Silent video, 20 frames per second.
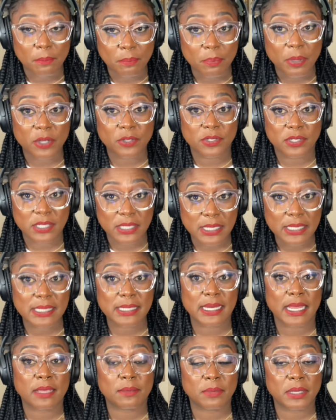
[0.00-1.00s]
posted a
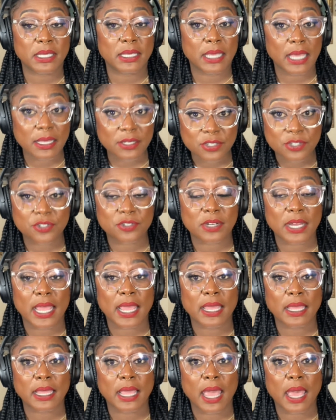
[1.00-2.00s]
statement
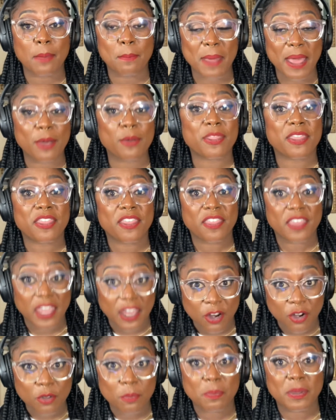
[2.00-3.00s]
yesterday about
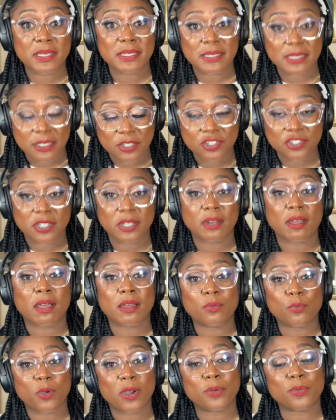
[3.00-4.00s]
their position
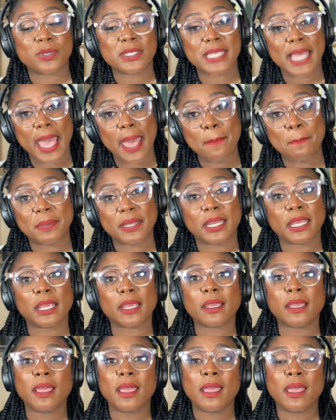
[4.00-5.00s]
on what was
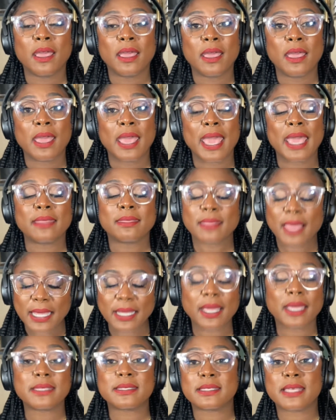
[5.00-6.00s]
happening. And
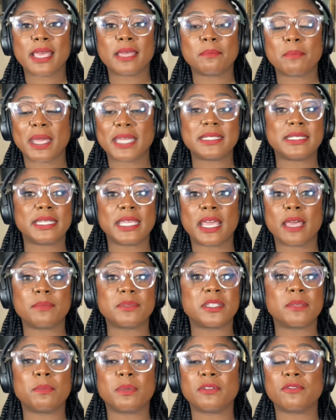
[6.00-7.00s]
like I said, my
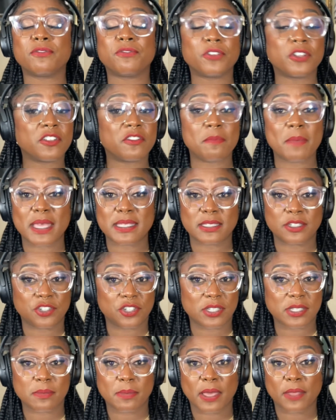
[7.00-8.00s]
DMs have been full of
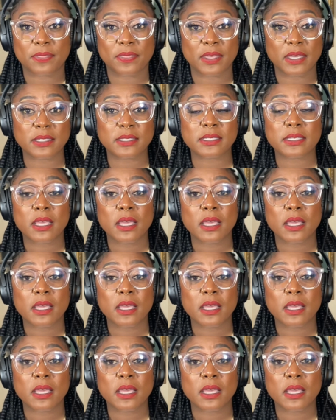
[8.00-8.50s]
messages about this,